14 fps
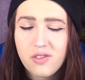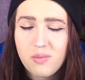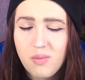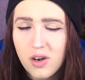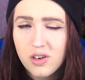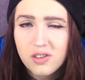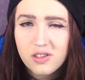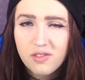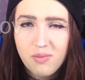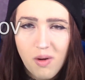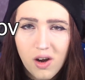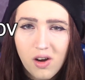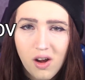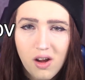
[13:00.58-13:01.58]
from Murders
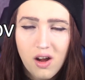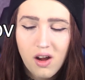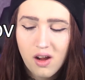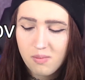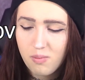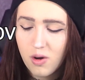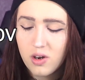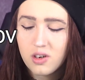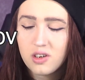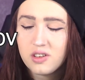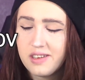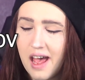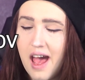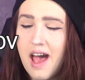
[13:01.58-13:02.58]

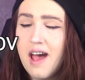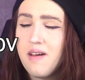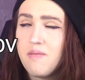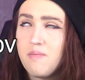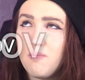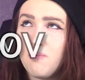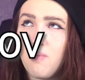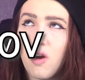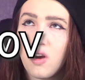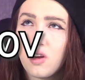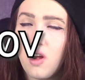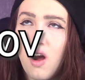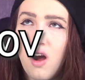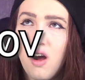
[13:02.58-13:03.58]
at
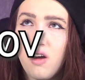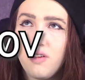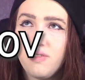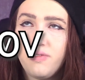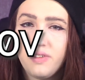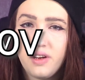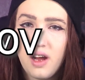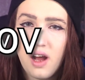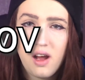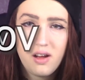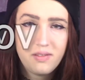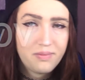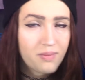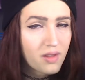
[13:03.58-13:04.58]
Markov.
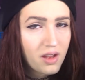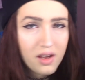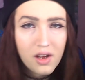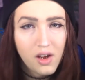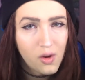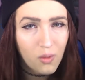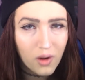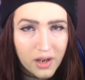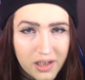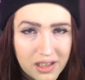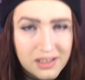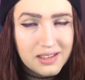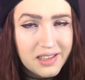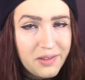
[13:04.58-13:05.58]
We're
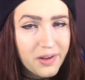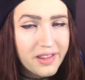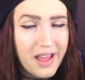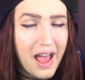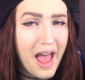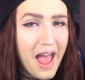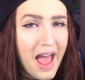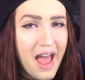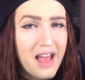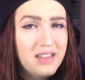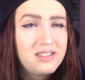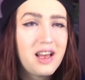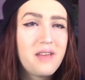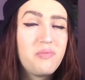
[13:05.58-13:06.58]
gonna see what that
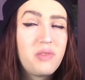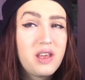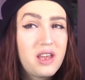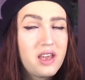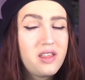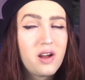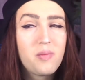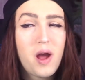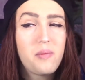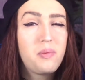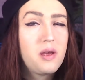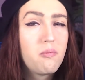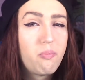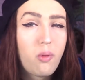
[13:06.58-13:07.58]
adds. I'm thinking there might
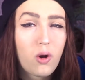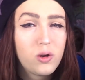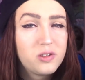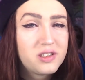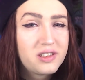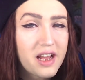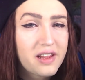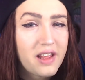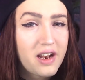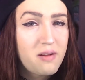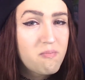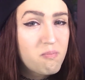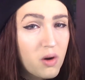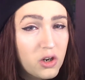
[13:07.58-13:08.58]
be a Boros deck that
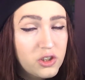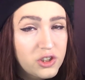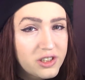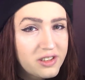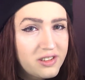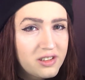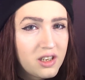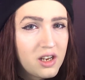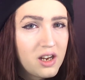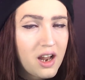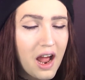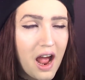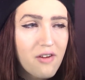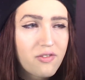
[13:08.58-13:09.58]
emerges
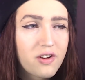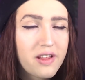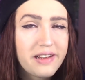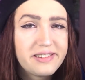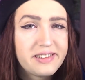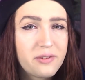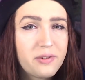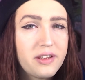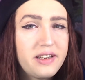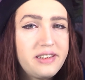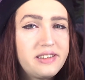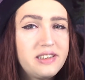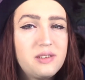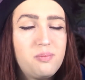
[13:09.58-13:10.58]
after that set
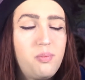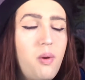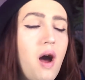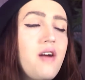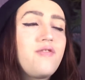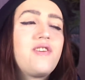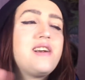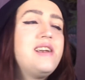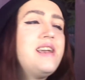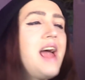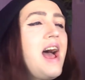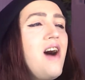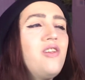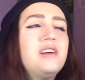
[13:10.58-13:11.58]
releases, but for
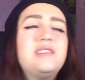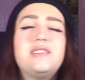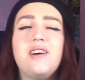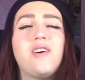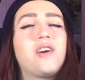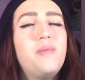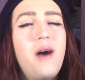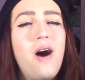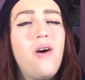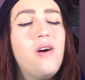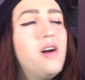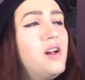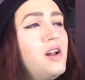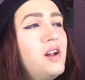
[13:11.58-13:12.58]
now, let's talk about